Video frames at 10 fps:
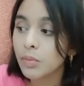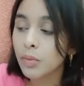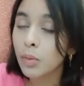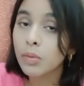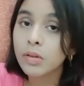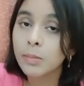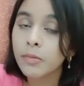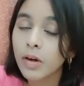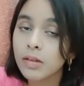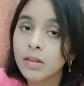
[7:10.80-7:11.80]
close them
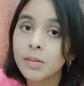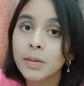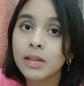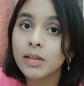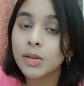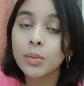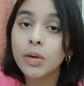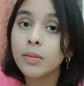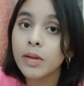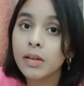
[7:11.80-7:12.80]
faster, because you don't
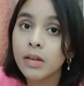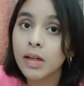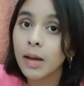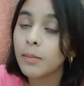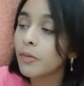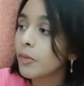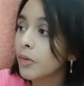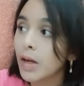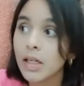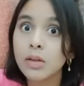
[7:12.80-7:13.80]
want to waste your time
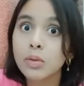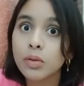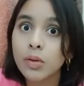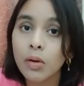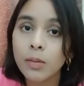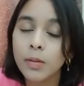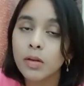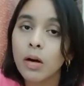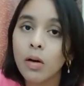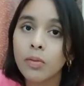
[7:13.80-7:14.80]
finding those documents
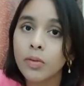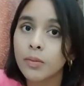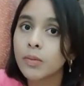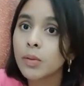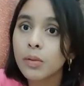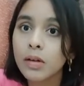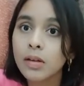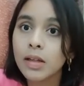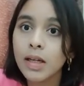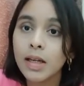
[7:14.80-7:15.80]
off of
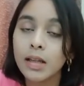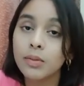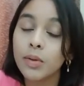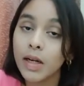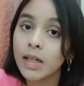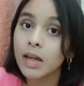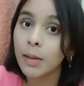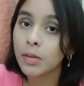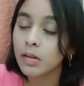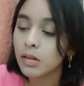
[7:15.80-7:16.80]
Google. Is very
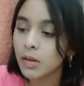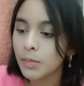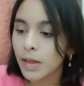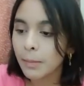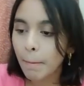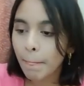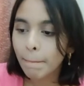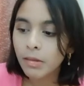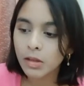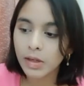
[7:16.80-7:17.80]
time consuming.
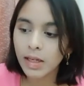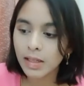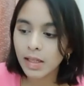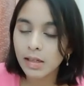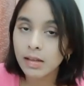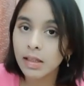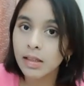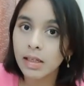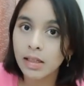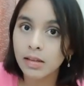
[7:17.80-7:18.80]
So again, that's in the
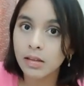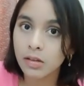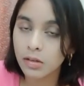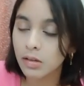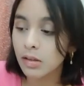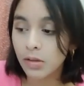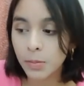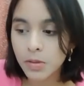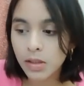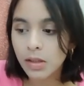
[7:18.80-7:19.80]
link in the
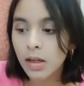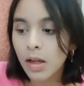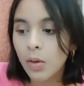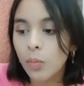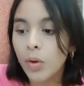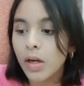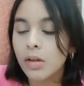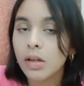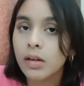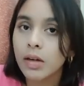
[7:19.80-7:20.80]
description, where you
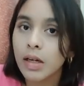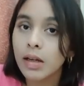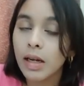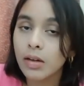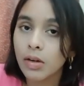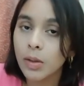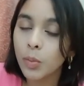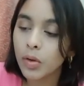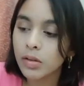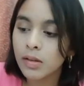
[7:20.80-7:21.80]
can get your
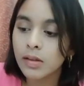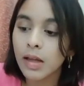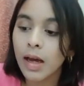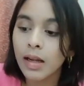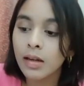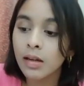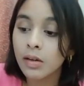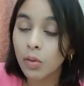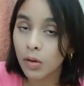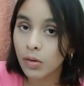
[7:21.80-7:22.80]
invoices
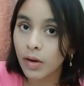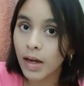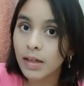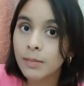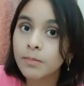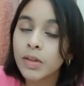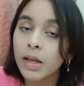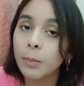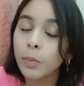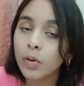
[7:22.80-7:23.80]
and contract.
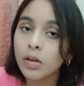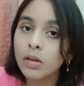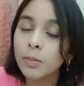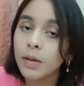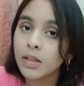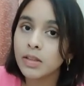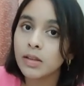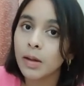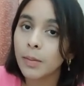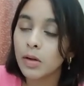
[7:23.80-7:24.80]
Important to
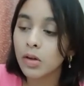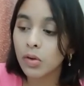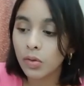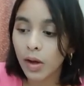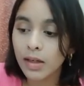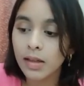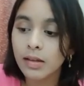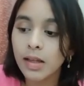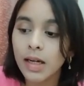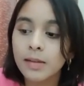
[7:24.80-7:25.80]
mention about contract is
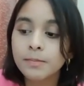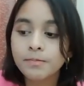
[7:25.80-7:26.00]
that